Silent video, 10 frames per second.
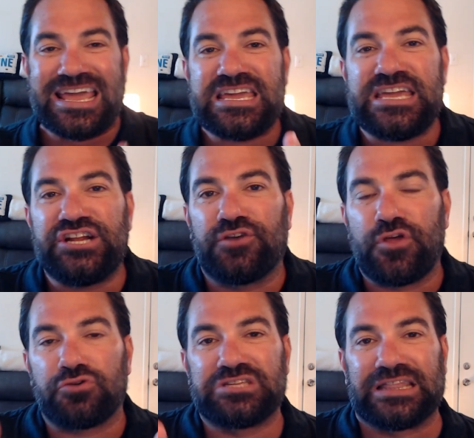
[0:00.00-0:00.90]
Each of
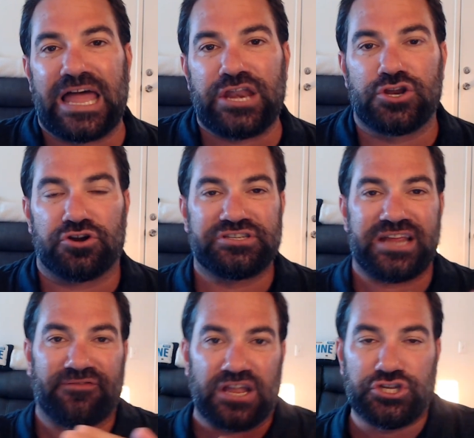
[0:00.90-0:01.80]
those lenders,
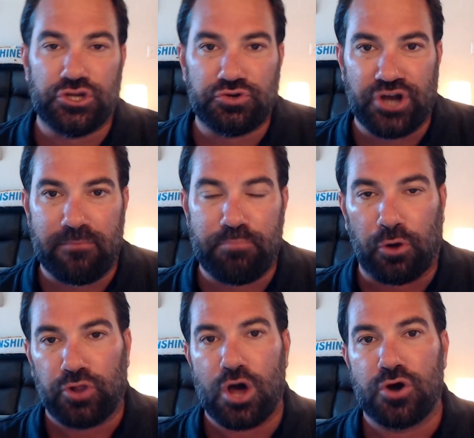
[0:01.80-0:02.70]
if they do jumbo
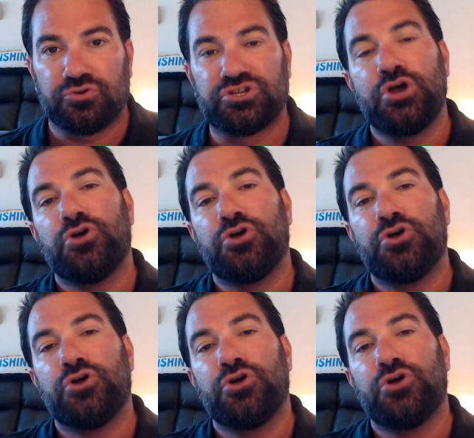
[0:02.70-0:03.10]
loans,